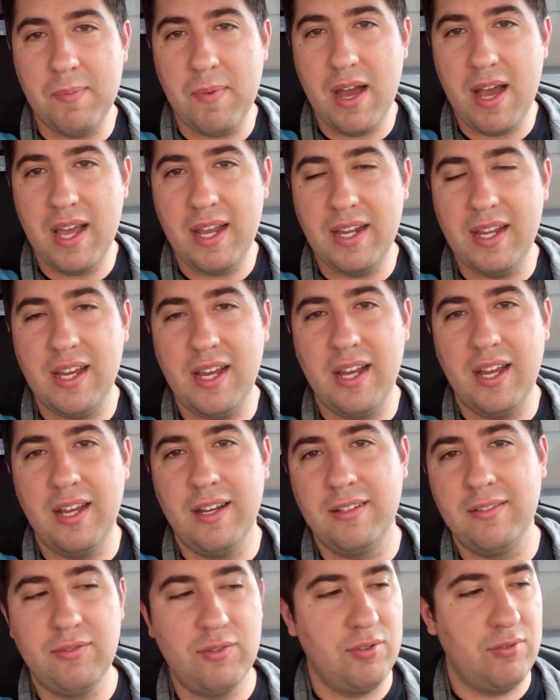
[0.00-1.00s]
My
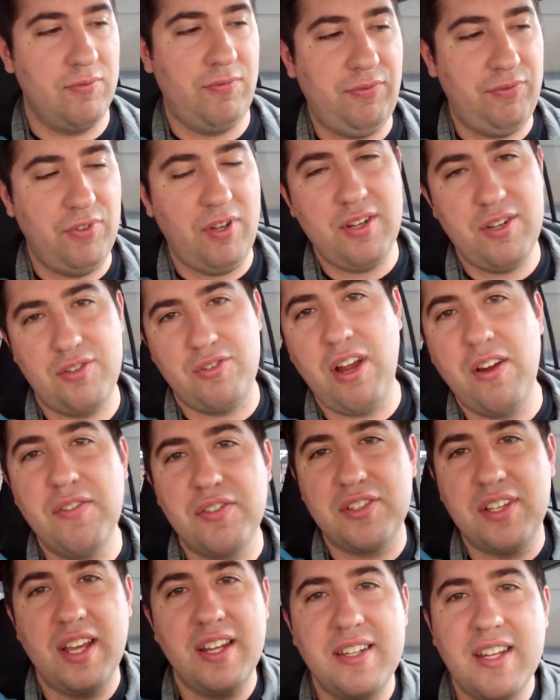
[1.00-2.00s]
uh, front
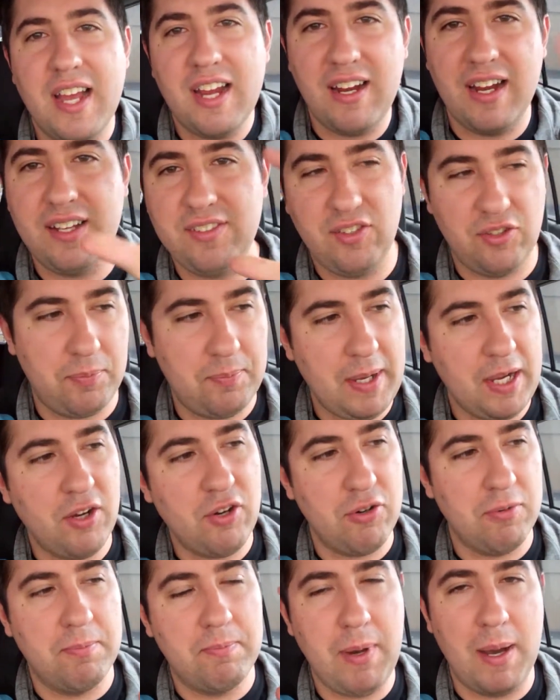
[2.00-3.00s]
driver's side tire has this big
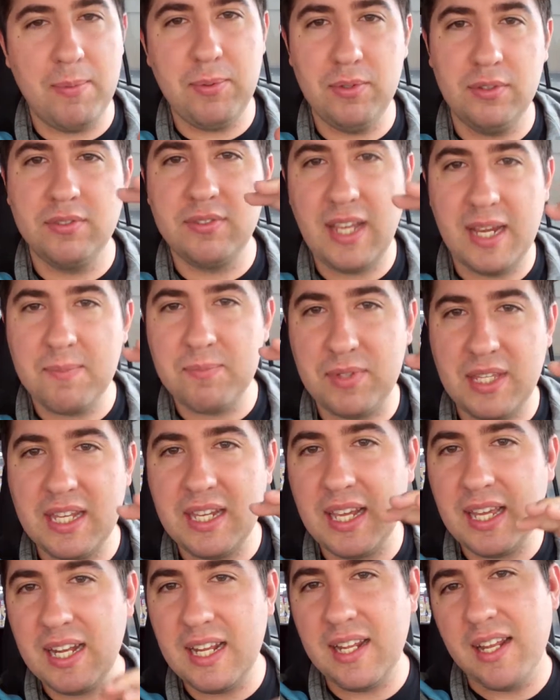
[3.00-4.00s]
old bubble type
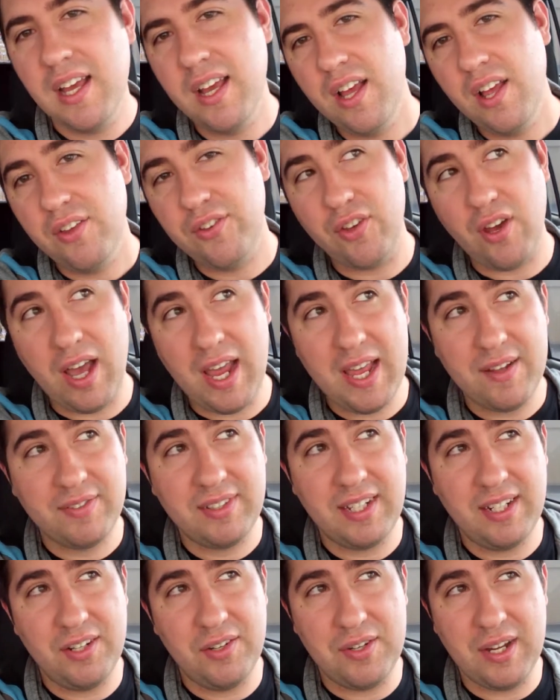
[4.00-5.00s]
thing in it, so I have
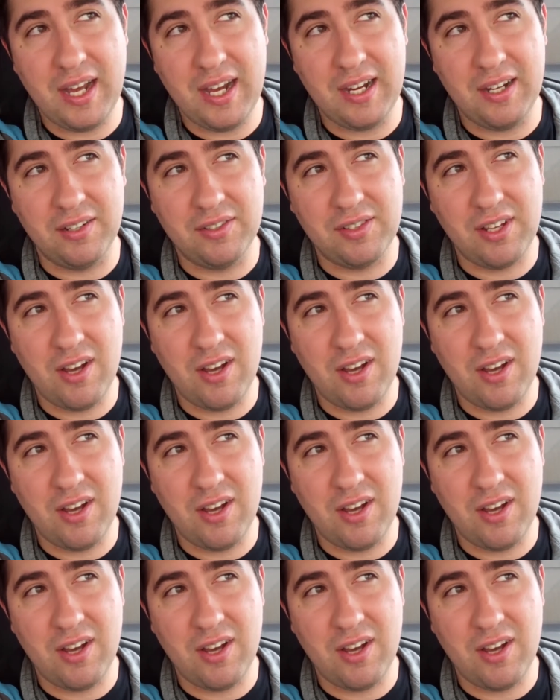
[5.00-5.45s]
to get a new tire.